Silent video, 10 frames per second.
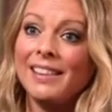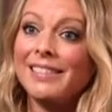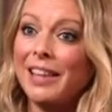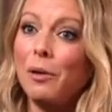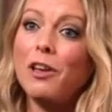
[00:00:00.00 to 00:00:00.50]

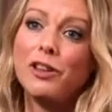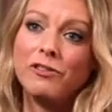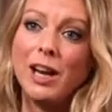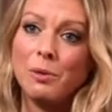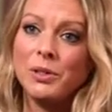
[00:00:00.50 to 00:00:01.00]
So if you
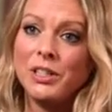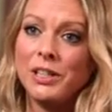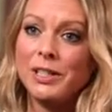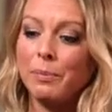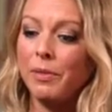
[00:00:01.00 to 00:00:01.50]
really want to do
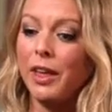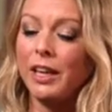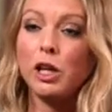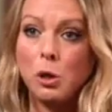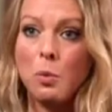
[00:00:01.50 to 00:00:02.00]
something,
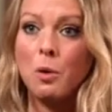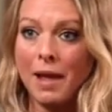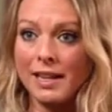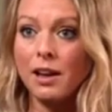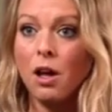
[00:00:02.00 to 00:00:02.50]
you will
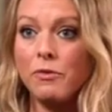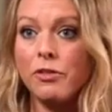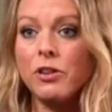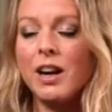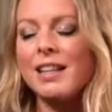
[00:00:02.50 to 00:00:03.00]
make time
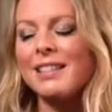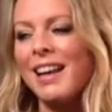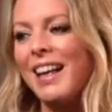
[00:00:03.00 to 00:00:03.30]
for it.